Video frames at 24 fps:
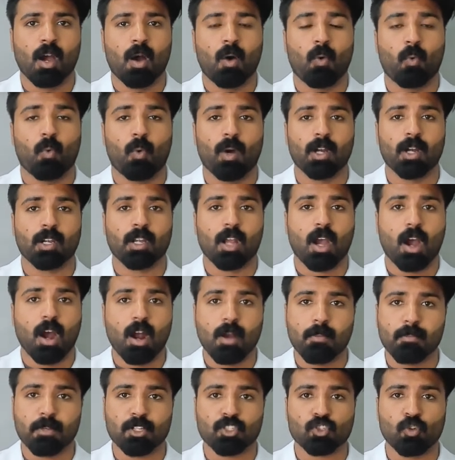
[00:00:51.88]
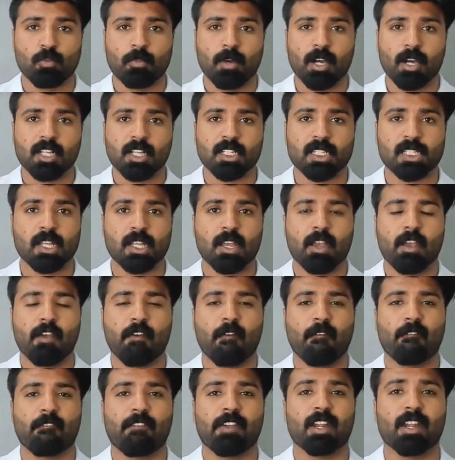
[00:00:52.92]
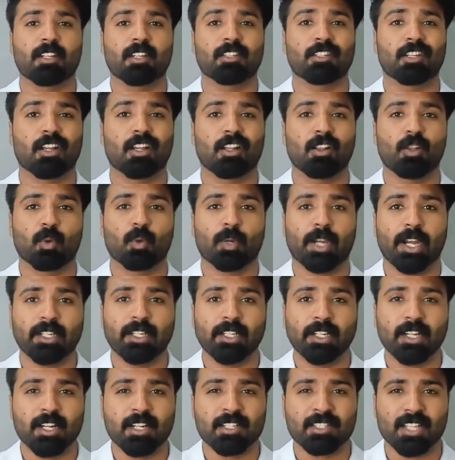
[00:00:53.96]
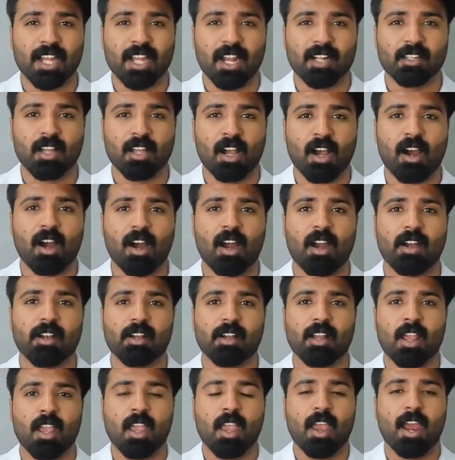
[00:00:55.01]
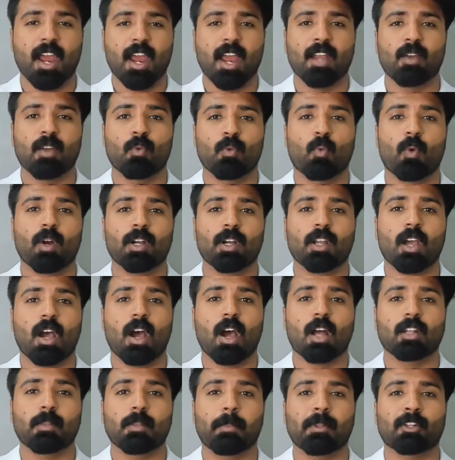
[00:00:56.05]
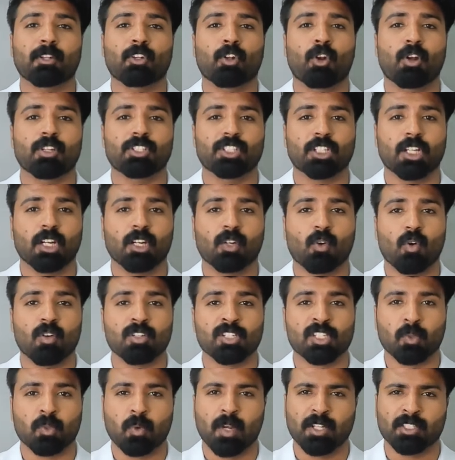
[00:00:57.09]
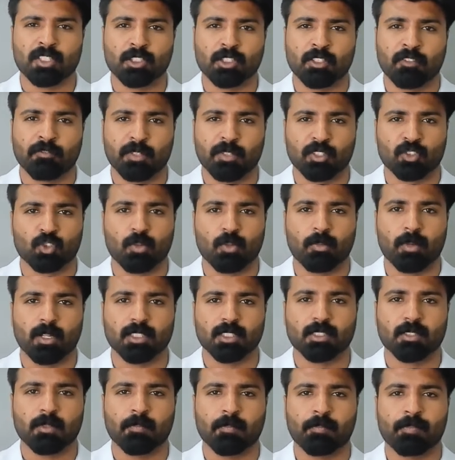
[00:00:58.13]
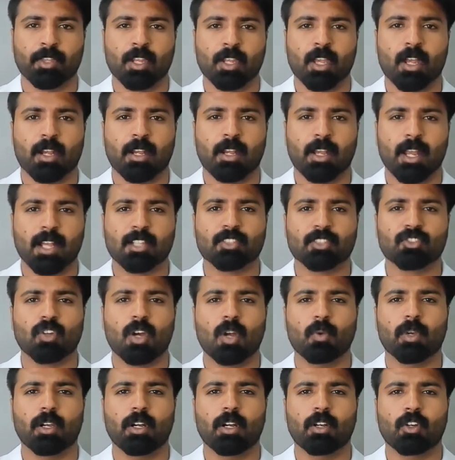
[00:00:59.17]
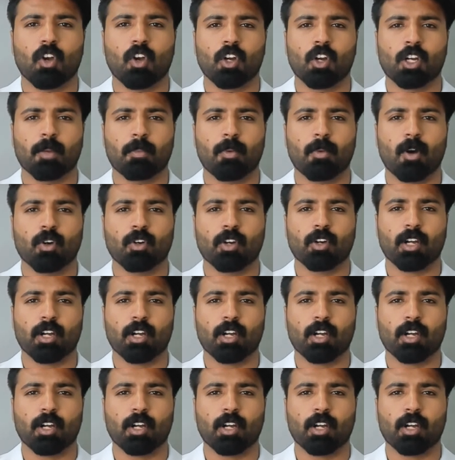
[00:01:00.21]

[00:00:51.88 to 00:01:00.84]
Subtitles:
what are myxomas, where they are located inside the heart, and what are the pathological consequences of myxomas. Next on, we're going to talk about